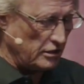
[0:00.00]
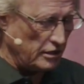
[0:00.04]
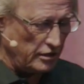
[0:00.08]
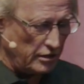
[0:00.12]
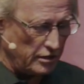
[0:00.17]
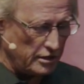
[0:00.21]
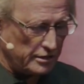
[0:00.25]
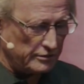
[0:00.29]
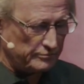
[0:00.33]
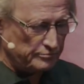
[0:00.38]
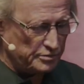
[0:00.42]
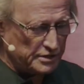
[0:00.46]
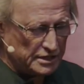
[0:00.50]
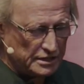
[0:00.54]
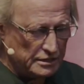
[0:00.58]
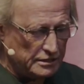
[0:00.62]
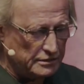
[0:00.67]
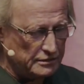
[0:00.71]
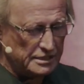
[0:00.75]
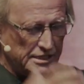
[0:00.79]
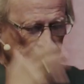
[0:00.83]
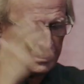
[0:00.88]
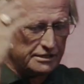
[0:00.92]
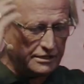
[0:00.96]
heartbeat.
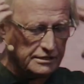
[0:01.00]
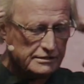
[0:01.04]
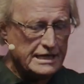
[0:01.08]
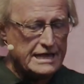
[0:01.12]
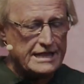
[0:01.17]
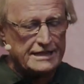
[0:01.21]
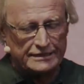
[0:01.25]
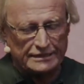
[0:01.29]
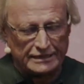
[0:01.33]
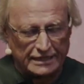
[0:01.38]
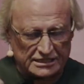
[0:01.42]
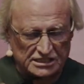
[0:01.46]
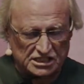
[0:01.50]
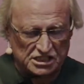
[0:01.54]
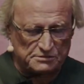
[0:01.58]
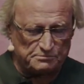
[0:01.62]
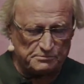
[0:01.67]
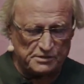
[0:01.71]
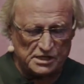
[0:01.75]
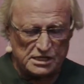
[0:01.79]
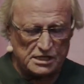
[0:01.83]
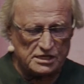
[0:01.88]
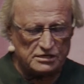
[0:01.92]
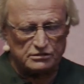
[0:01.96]
He lets
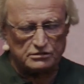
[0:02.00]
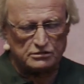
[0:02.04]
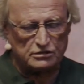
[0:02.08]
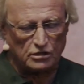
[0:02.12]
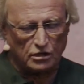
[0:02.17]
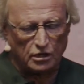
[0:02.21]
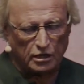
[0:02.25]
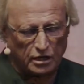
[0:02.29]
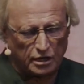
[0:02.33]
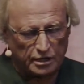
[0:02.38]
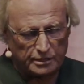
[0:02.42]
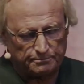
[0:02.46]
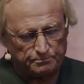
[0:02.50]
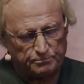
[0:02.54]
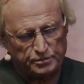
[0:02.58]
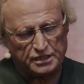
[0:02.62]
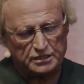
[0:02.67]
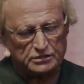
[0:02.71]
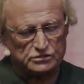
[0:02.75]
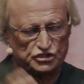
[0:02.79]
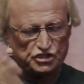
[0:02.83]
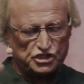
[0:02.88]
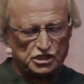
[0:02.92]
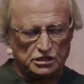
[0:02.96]
me hear the
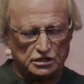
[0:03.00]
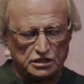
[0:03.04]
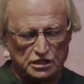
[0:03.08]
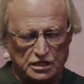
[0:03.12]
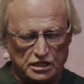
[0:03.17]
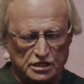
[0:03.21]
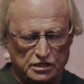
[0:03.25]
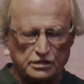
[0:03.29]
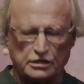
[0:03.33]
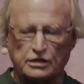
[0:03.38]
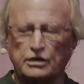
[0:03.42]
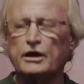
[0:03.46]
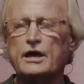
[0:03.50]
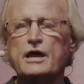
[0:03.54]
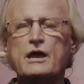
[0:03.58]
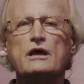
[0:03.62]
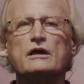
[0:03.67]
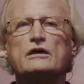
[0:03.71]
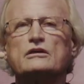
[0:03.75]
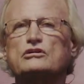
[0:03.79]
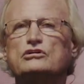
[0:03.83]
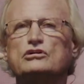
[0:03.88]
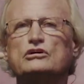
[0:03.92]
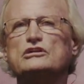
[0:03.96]
heartbeat. Jenny hear
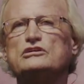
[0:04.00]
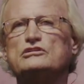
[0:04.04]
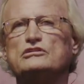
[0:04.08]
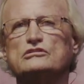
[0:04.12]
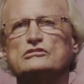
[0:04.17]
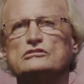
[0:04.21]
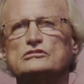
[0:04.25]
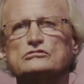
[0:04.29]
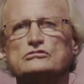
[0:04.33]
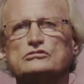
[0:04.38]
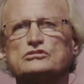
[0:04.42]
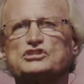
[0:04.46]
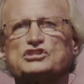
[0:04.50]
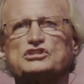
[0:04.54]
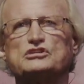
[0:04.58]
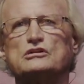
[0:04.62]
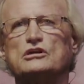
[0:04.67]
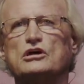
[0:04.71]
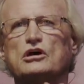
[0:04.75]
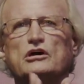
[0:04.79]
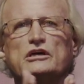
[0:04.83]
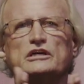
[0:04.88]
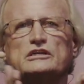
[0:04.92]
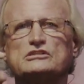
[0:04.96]
good news.
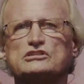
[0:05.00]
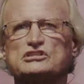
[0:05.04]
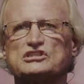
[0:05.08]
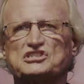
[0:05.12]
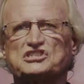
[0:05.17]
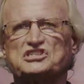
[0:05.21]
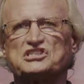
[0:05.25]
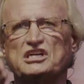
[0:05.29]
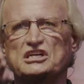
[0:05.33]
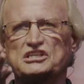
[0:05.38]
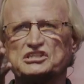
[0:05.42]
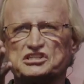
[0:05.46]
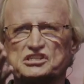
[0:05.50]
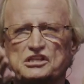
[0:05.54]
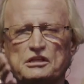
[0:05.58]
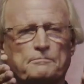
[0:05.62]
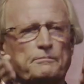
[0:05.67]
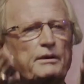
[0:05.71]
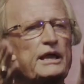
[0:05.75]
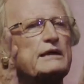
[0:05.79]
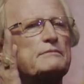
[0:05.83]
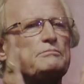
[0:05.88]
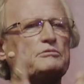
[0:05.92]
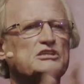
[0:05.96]
He just says the
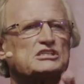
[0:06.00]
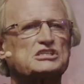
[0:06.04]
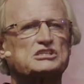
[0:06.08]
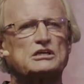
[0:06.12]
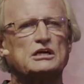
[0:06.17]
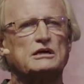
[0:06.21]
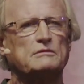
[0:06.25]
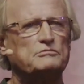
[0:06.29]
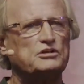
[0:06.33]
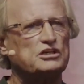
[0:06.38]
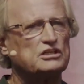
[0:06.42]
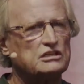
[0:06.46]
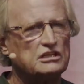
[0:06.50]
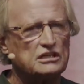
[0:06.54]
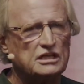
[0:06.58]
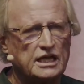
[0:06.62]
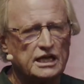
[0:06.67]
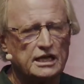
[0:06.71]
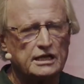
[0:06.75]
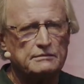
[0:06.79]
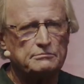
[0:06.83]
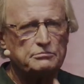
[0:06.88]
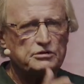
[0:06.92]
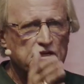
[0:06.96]
baby's coming
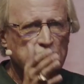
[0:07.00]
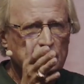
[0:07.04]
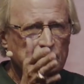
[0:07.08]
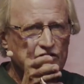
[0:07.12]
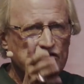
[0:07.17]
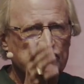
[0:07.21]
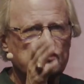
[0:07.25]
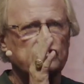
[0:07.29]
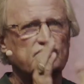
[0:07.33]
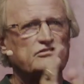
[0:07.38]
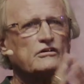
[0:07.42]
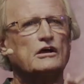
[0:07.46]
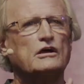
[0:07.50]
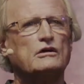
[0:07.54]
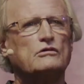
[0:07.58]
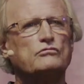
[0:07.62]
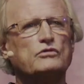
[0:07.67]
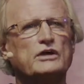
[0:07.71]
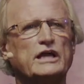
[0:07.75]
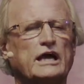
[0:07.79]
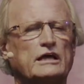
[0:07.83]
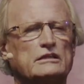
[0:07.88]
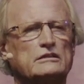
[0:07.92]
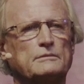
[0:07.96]
today because
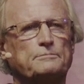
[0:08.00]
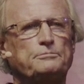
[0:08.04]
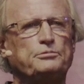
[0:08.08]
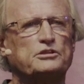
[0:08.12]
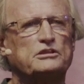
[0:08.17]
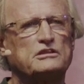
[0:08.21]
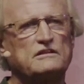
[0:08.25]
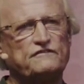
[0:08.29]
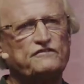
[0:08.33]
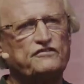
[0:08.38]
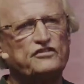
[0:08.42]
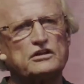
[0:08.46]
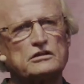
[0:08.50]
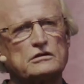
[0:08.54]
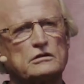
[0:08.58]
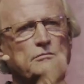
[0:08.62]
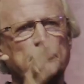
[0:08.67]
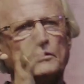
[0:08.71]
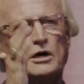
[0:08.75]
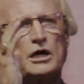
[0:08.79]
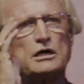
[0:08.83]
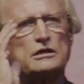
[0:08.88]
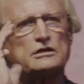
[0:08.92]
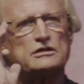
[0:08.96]
we had to put the fetal
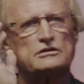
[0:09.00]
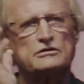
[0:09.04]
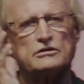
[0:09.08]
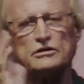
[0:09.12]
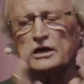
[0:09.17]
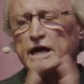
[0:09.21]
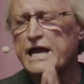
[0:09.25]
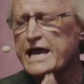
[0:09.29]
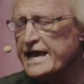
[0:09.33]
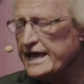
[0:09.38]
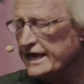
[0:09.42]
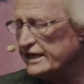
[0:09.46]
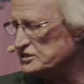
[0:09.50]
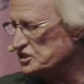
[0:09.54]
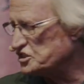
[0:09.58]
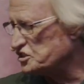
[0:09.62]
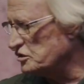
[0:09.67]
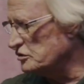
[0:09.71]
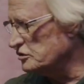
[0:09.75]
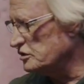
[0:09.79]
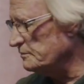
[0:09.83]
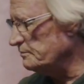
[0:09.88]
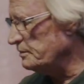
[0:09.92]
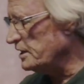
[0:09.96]
monitor. And so
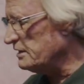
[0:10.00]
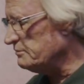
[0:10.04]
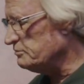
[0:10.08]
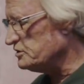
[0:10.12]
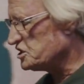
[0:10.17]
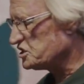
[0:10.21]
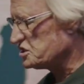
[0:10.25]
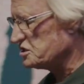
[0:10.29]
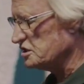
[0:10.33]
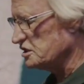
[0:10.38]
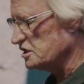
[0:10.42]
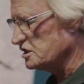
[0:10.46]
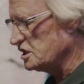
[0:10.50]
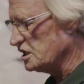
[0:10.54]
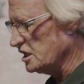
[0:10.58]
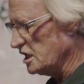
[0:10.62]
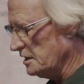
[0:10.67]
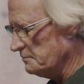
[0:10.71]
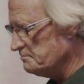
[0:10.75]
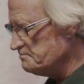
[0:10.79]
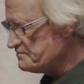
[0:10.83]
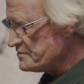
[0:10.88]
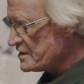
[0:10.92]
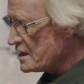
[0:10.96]
the baby's going to come.
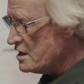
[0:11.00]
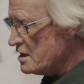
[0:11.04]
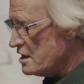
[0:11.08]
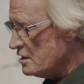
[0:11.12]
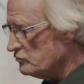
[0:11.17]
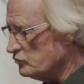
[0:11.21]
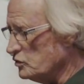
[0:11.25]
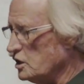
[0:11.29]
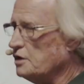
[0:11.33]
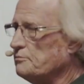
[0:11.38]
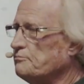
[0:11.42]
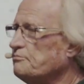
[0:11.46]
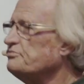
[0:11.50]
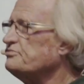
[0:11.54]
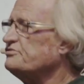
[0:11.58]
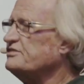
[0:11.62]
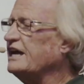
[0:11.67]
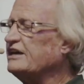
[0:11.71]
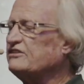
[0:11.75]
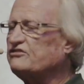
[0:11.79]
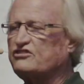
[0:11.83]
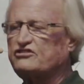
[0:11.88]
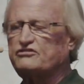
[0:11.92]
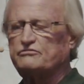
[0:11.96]
Well,
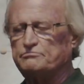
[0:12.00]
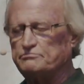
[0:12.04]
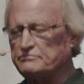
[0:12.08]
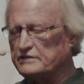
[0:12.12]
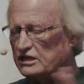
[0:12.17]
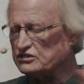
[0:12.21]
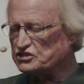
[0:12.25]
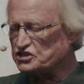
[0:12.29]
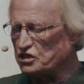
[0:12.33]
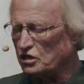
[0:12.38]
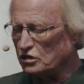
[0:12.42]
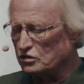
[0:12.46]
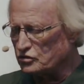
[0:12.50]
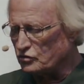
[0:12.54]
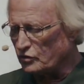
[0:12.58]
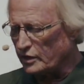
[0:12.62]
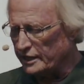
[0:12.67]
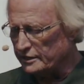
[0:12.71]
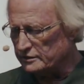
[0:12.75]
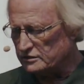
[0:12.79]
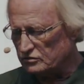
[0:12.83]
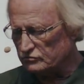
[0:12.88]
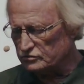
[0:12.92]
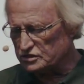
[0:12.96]
that's all
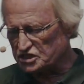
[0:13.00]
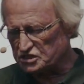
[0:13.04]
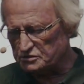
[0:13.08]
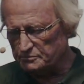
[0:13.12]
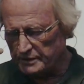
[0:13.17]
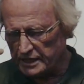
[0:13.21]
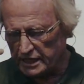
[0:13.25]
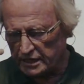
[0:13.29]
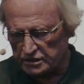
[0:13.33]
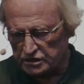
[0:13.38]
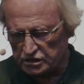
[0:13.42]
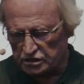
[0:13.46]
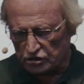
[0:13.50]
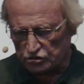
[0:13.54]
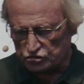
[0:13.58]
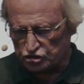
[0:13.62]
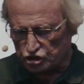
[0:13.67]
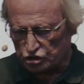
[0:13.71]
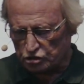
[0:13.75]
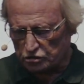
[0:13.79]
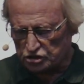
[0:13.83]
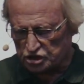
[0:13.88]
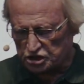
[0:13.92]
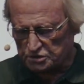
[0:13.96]
great. There was a man in our
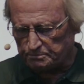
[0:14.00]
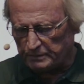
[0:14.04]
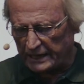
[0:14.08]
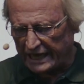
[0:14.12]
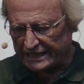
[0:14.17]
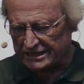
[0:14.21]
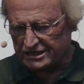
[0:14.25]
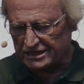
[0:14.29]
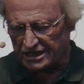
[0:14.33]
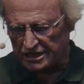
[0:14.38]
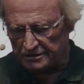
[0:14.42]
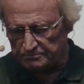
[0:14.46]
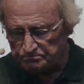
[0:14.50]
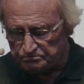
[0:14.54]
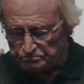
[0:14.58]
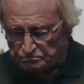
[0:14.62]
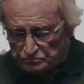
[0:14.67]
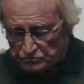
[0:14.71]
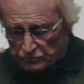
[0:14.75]
church back then,